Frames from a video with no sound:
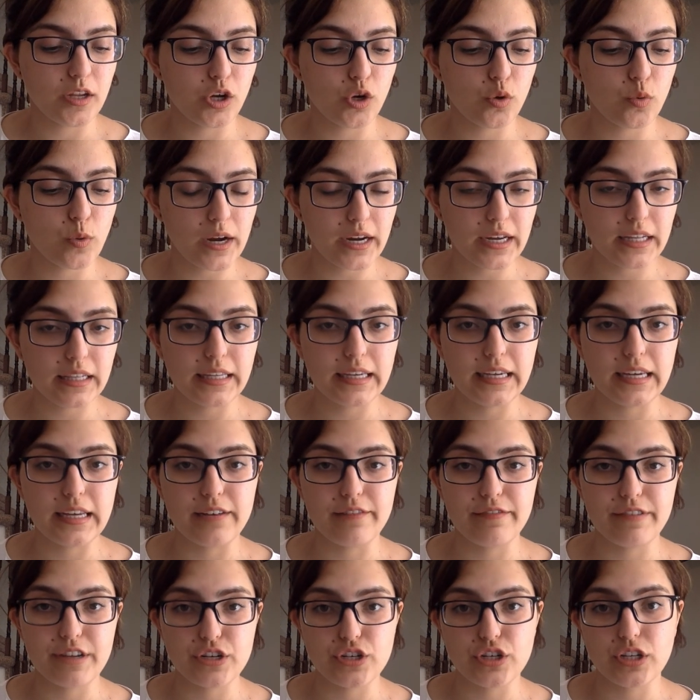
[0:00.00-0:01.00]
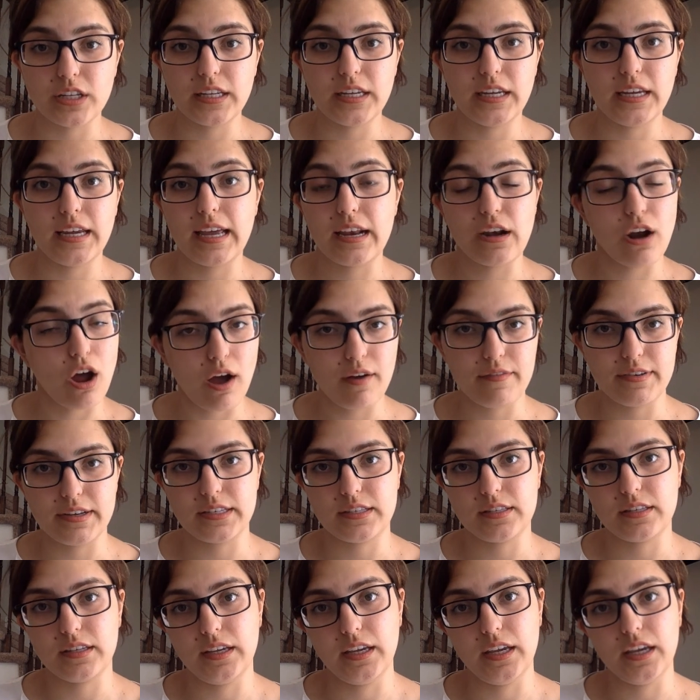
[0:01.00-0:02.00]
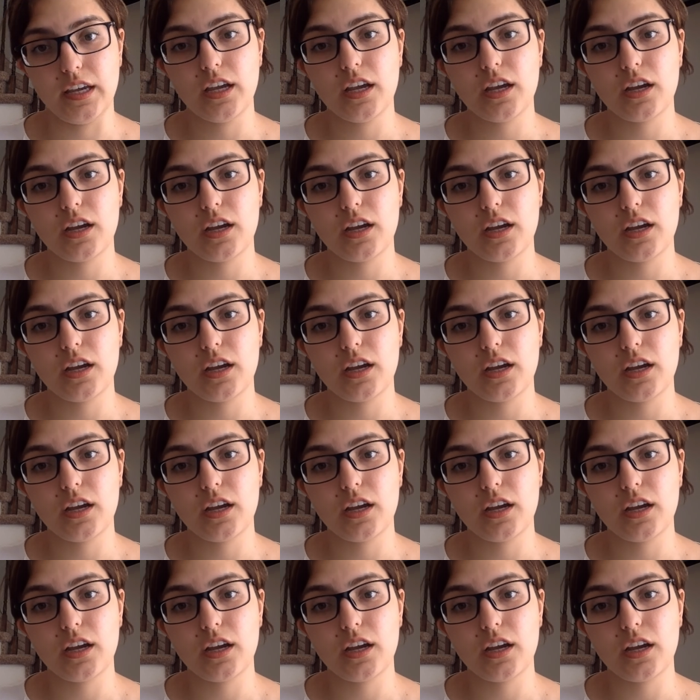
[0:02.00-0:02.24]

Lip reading: quickly and efficiently and obviously